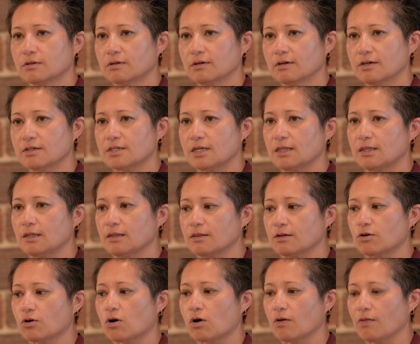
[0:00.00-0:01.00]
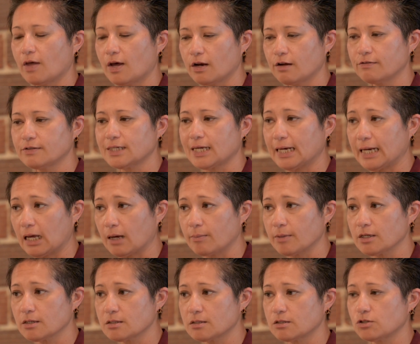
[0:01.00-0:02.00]
Because I think there are a lot of
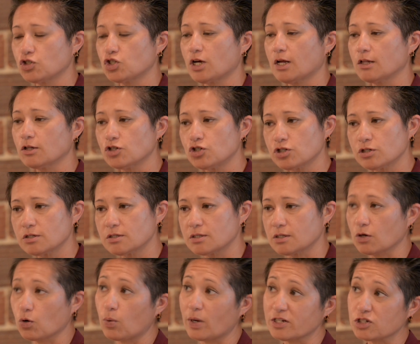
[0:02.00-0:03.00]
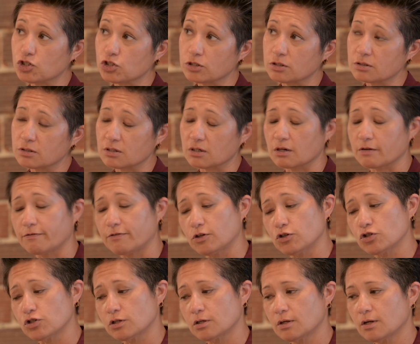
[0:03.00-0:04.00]
dynamics and challenges and questions and
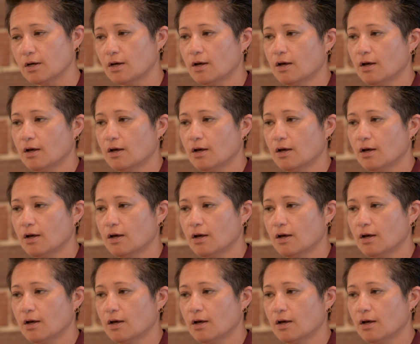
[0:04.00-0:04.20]
confusion